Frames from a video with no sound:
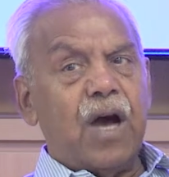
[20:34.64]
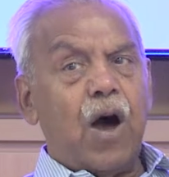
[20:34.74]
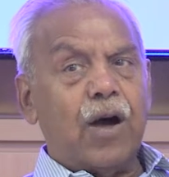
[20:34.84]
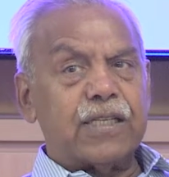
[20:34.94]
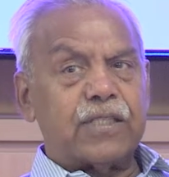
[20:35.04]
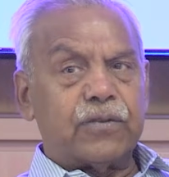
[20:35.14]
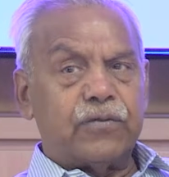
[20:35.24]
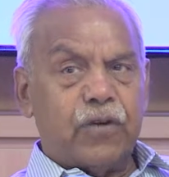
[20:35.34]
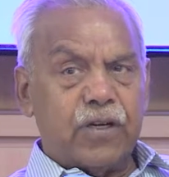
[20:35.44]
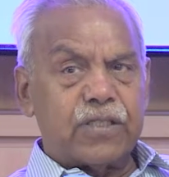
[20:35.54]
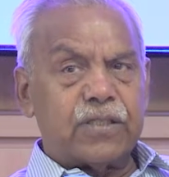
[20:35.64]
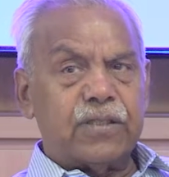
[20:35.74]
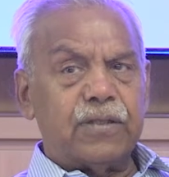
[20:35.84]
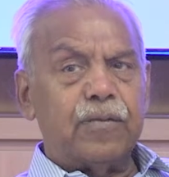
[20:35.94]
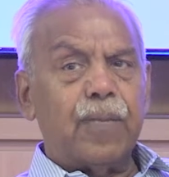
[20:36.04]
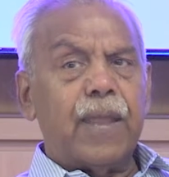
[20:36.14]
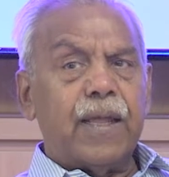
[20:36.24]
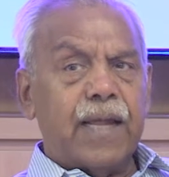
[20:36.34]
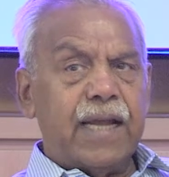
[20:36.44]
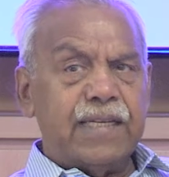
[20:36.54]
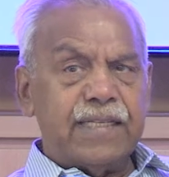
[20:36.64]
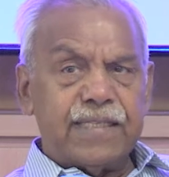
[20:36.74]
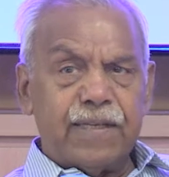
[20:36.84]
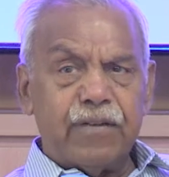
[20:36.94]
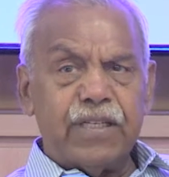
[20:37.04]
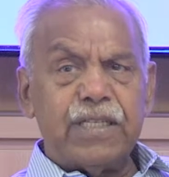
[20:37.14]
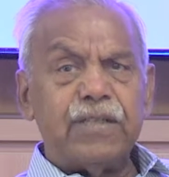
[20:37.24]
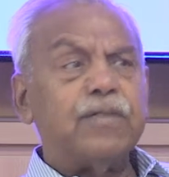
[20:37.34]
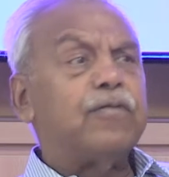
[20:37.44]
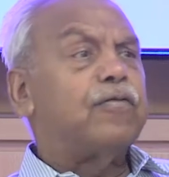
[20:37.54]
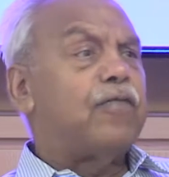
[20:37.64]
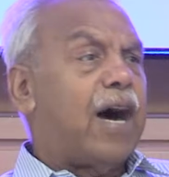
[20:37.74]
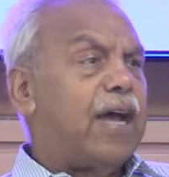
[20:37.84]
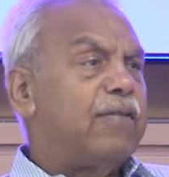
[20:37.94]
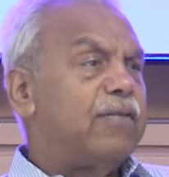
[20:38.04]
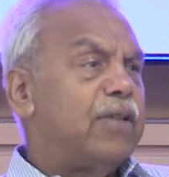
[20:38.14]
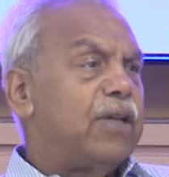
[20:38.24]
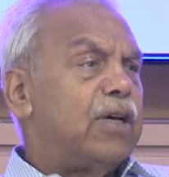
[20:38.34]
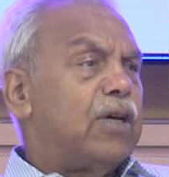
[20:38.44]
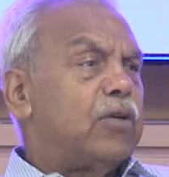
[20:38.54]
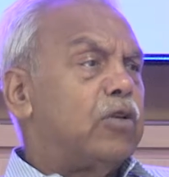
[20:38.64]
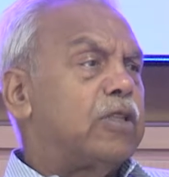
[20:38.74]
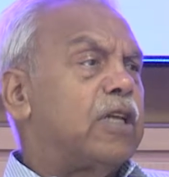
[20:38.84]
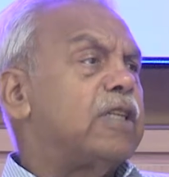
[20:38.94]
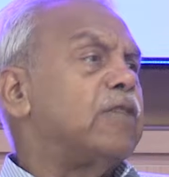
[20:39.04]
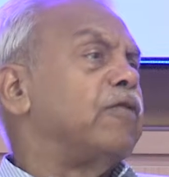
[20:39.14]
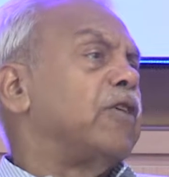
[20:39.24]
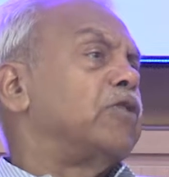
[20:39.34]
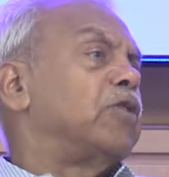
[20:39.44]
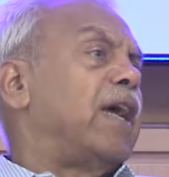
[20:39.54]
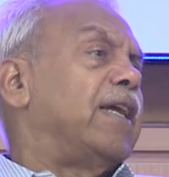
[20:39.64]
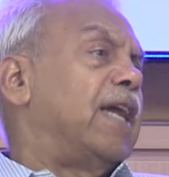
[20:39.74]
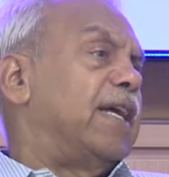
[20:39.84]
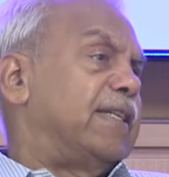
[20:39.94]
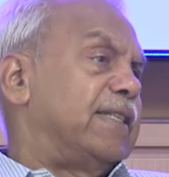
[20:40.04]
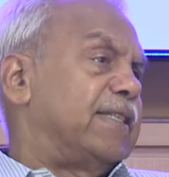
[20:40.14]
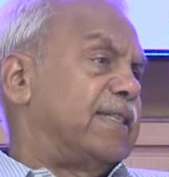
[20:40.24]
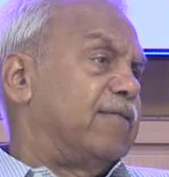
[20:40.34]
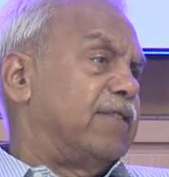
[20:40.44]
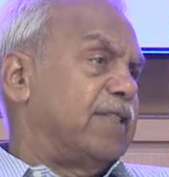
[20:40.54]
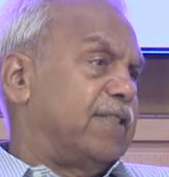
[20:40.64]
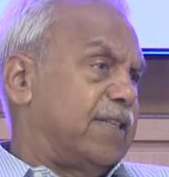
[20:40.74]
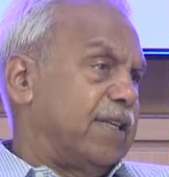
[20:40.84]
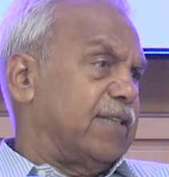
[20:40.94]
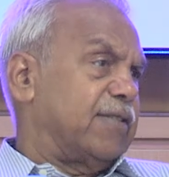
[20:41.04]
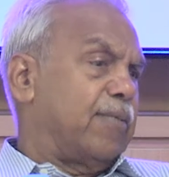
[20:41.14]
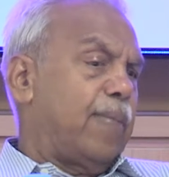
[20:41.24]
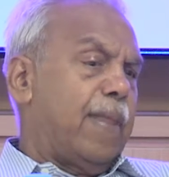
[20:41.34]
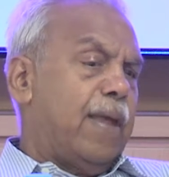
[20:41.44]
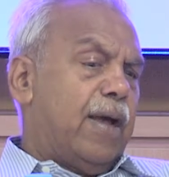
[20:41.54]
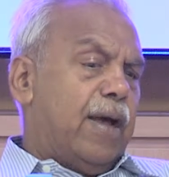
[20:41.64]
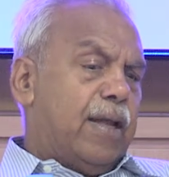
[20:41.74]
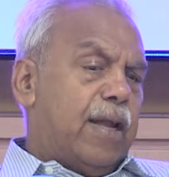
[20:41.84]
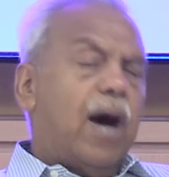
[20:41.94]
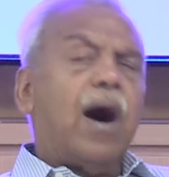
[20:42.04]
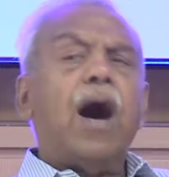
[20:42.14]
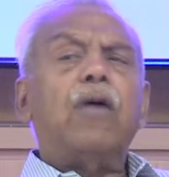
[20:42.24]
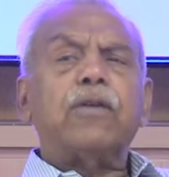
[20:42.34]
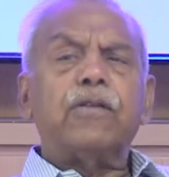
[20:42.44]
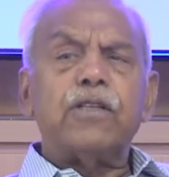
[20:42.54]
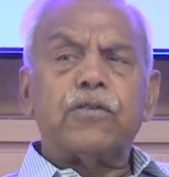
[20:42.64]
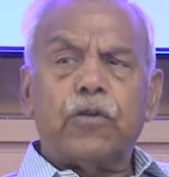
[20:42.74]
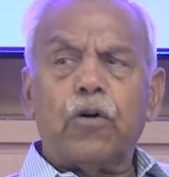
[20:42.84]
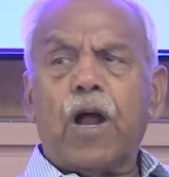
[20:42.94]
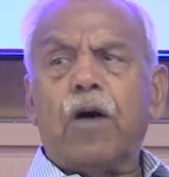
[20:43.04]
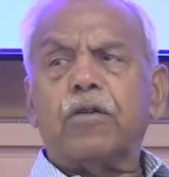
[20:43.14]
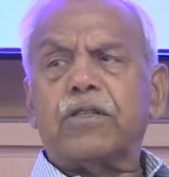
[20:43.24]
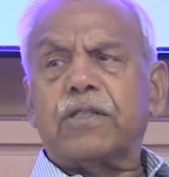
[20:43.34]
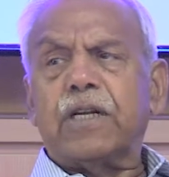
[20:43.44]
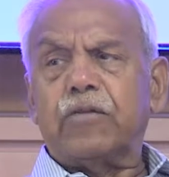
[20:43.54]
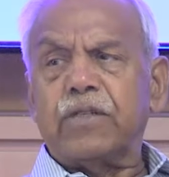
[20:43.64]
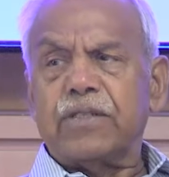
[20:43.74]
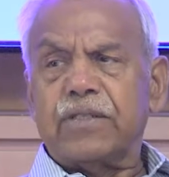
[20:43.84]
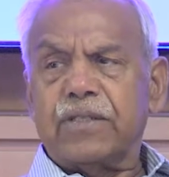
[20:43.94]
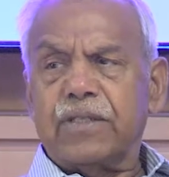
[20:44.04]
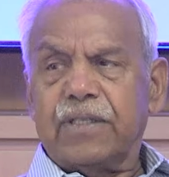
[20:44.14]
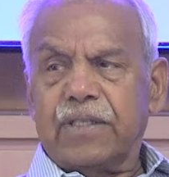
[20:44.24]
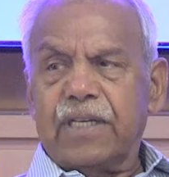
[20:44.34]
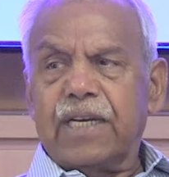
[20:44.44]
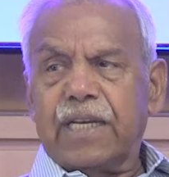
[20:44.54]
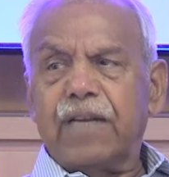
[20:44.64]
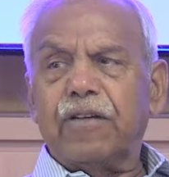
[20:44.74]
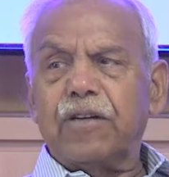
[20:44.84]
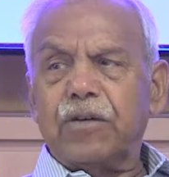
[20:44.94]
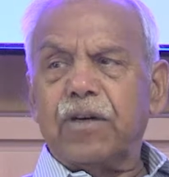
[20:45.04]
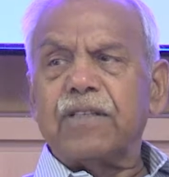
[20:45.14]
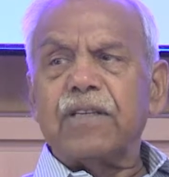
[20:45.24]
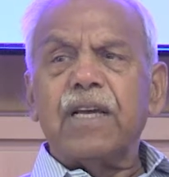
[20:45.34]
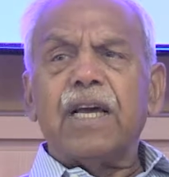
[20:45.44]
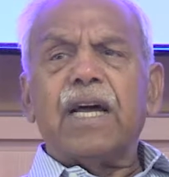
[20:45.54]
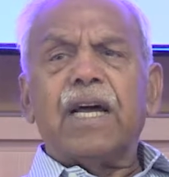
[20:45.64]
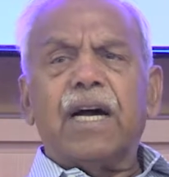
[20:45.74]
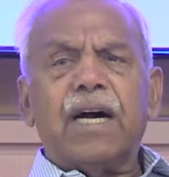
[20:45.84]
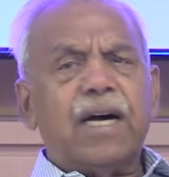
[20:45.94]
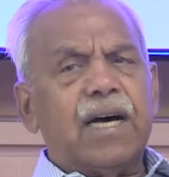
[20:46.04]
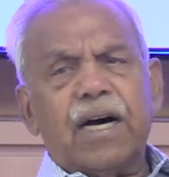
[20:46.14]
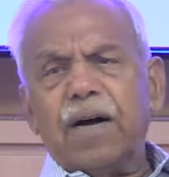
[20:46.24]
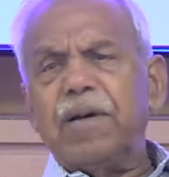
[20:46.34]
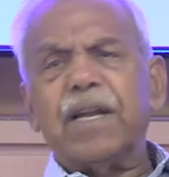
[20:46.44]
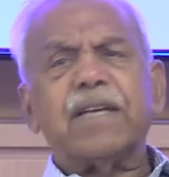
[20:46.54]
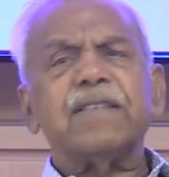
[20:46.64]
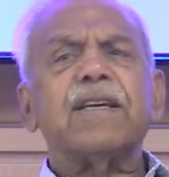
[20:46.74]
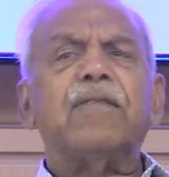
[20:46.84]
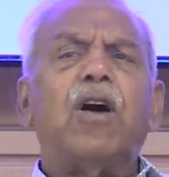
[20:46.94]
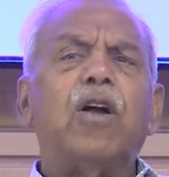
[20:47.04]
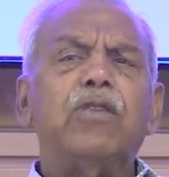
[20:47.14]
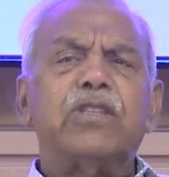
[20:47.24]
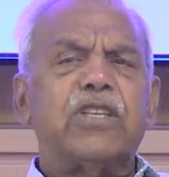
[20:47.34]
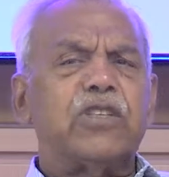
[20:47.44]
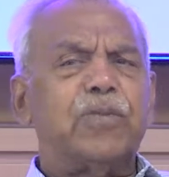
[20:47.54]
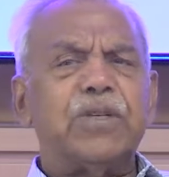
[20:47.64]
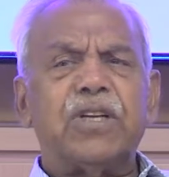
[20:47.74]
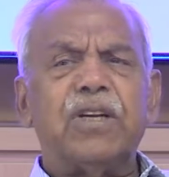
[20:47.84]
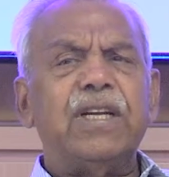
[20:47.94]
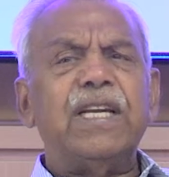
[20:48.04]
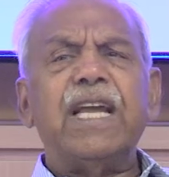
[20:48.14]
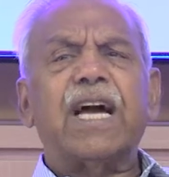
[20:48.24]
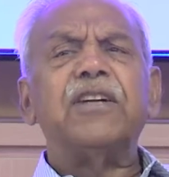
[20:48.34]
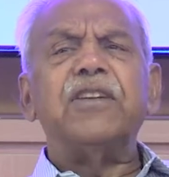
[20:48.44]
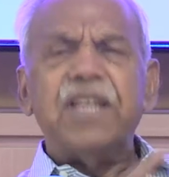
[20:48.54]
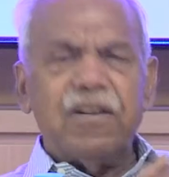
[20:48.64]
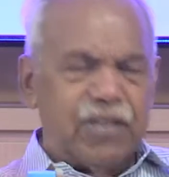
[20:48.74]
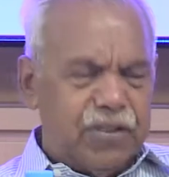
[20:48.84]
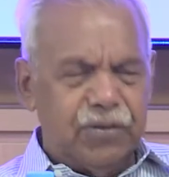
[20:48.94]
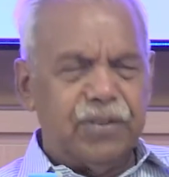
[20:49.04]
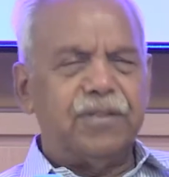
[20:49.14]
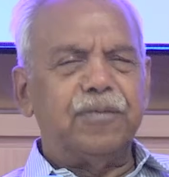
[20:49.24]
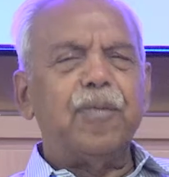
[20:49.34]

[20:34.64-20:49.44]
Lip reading: August 1st, 1975 to 31st July 1976. Now, out of these 4 hours that was given to us, Americans have always suspicion India could never do it.